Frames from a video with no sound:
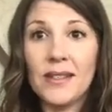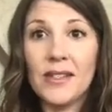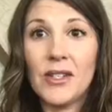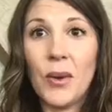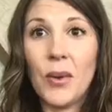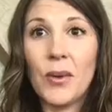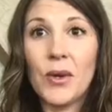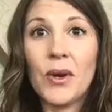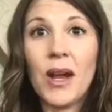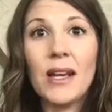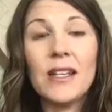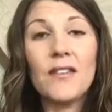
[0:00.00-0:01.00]
So you're
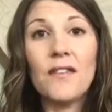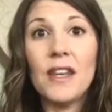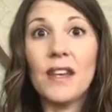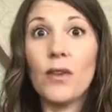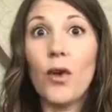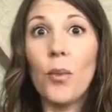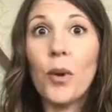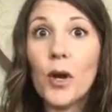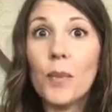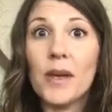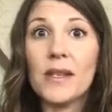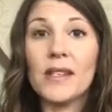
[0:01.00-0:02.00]
kind of defeating the whole
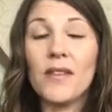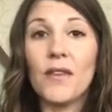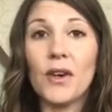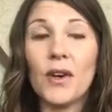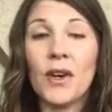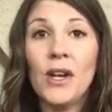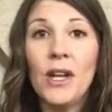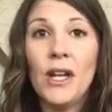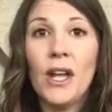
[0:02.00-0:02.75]
purpose if you're